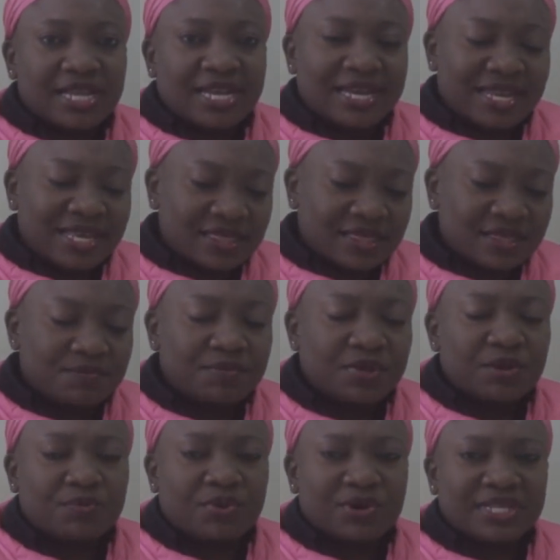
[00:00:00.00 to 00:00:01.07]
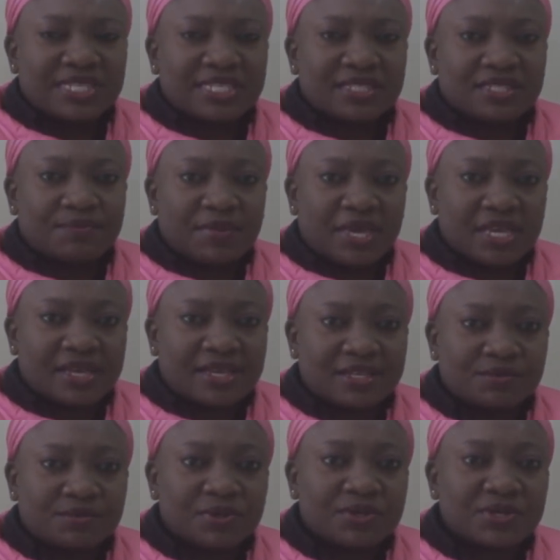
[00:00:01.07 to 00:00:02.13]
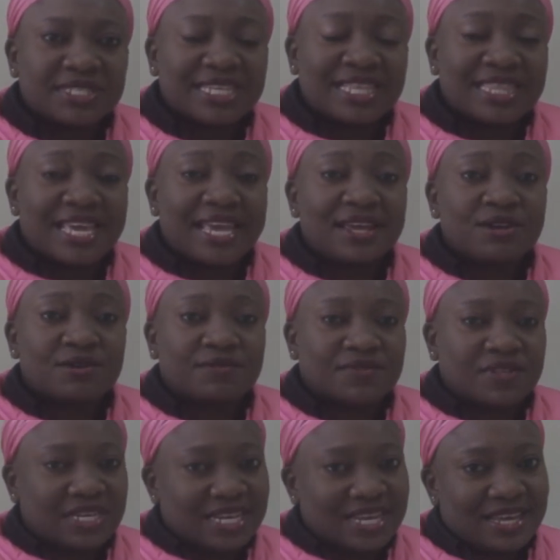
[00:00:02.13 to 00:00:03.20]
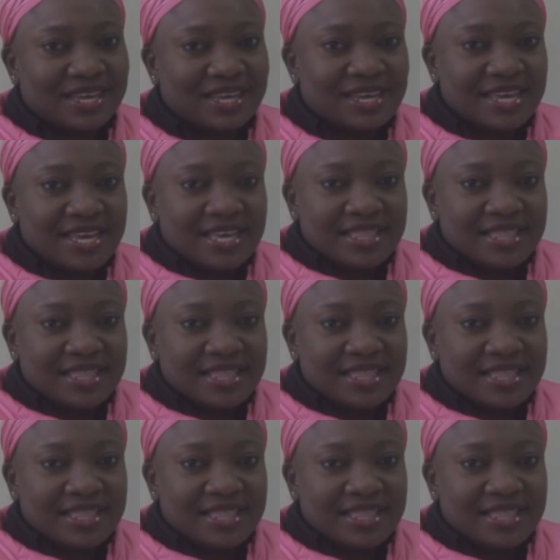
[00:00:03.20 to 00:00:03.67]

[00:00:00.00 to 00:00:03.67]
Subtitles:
Let them be policy makers, because at the end of the day,